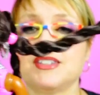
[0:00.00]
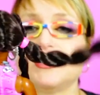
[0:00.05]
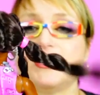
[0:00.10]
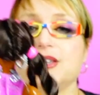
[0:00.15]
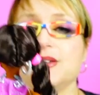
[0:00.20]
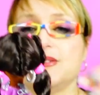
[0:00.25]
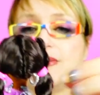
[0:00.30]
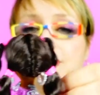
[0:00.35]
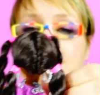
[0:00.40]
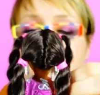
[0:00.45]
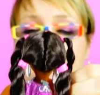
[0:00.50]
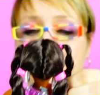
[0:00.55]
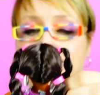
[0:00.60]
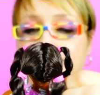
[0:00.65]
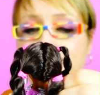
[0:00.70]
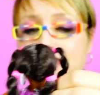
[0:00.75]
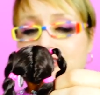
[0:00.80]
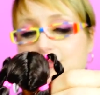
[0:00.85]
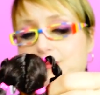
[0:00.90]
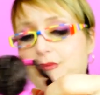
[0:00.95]
excuse me,
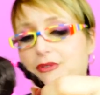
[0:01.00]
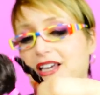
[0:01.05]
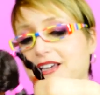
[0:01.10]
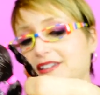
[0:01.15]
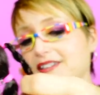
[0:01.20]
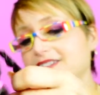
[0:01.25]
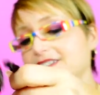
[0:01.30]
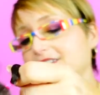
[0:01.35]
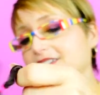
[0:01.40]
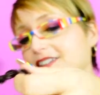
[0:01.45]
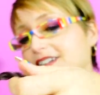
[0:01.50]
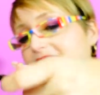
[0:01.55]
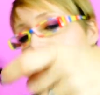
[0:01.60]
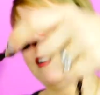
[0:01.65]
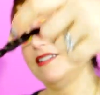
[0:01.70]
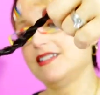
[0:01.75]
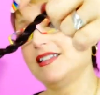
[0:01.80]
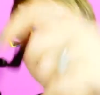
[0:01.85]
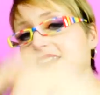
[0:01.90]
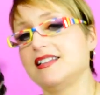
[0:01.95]
excuse me, wait, her
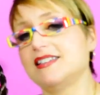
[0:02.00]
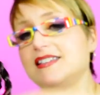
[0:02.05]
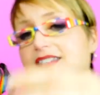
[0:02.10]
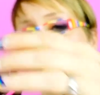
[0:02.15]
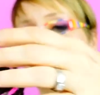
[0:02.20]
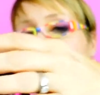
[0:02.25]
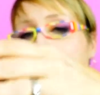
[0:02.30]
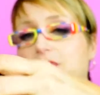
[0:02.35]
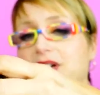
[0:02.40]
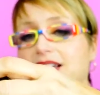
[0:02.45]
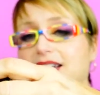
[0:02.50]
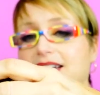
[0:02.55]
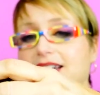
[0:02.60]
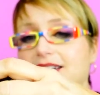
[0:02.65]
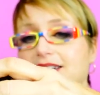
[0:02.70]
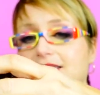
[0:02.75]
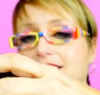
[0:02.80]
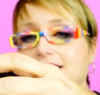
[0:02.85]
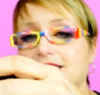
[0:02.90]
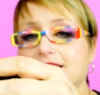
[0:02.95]
hair is getting stuck in my
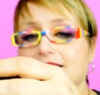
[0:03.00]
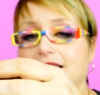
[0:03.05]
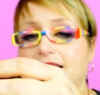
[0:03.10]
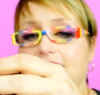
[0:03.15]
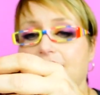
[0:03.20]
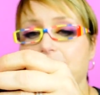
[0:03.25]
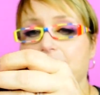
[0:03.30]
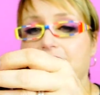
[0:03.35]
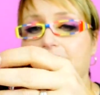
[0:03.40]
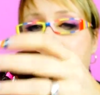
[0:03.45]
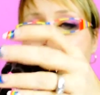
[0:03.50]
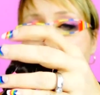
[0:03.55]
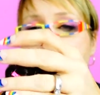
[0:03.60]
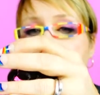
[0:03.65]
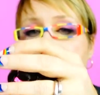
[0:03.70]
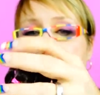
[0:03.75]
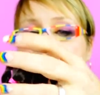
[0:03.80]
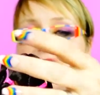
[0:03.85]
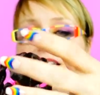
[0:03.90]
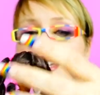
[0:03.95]
nails. Okay.
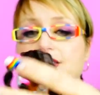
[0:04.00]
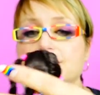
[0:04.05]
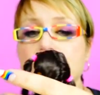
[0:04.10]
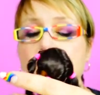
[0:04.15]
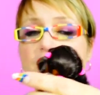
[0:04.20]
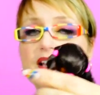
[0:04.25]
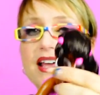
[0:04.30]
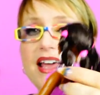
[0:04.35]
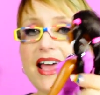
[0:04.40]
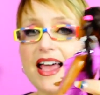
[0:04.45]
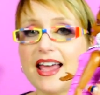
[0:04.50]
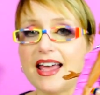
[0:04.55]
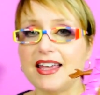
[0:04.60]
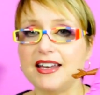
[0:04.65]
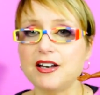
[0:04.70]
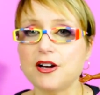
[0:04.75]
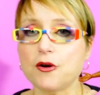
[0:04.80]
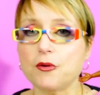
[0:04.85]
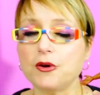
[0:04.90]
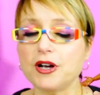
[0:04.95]
So
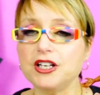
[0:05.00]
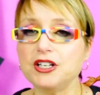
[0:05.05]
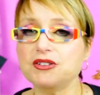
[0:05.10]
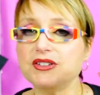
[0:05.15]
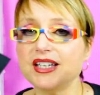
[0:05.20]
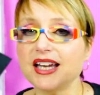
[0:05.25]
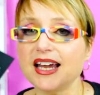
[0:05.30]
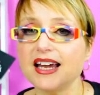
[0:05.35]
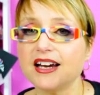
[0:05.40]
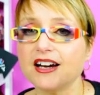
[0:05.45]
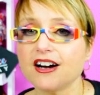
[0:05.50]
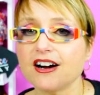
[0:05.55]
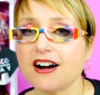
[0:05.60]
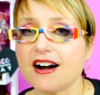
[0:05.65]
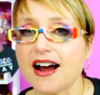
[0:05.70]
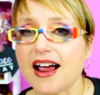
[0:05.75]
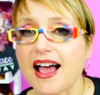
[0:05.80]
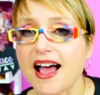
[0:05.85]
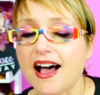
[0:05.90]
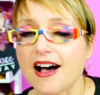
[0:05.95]
then when you take
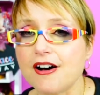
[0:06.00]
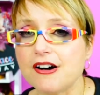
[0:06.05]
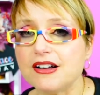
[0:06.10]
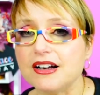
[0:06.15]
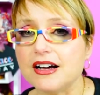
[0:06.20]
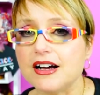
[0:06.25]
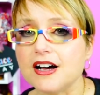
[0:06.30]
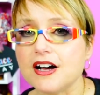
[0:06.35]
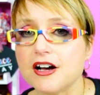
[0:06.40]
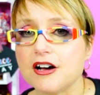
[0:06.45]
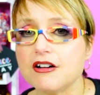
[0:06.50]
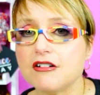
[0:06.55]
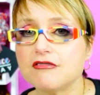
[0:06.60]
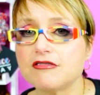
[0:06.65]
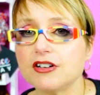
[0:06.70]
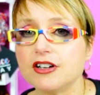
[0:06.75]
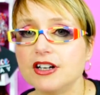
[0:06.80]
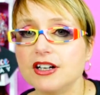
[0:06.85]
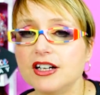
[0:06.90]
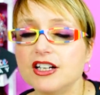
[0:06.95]
her out
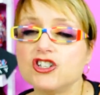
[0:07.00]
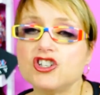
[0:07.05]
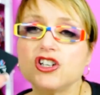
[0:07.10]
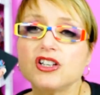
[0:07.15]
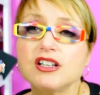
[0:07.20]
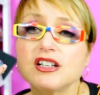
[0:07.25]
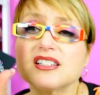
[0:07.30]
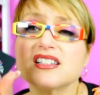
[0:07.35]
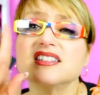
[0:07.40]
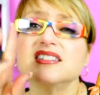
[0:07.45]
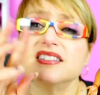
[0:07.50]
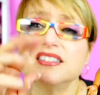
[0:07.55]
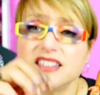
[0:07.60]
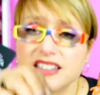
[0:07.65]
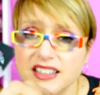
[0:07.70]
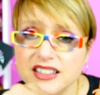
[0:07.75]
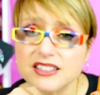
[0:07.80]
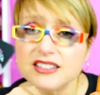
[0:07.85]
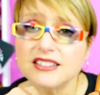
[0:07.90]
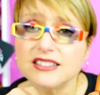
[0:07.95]
of, she looks a
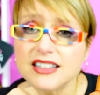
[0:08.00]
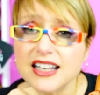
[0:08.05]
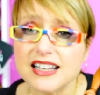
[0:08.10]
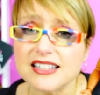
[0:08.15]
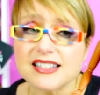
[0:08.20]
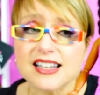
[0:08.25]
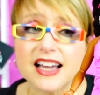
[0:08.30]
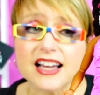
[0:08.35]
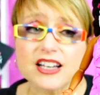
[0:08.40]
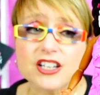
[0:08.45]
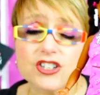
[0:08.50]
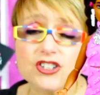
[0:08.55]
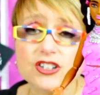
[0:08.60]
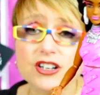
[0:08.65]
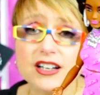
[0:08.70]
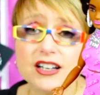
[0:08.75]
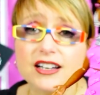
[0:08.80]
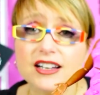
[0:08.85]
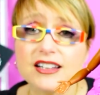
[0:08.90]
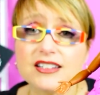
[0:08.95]
little less
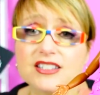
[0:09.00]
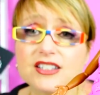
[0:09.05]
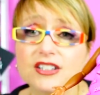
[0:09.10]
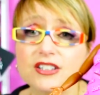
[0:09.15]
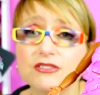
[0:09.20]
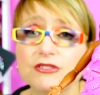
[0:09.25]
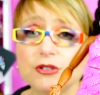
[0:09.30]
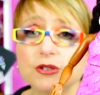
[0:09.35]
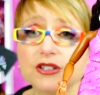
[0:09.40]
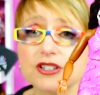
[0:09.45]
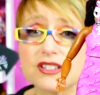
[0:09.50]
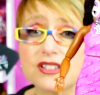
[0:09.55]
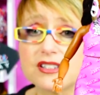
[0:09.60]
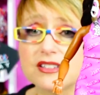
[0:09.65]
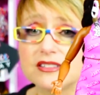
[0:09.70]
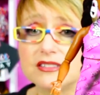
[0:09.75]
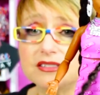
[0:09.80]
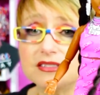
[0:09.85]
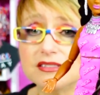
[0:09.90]
extra until, of course,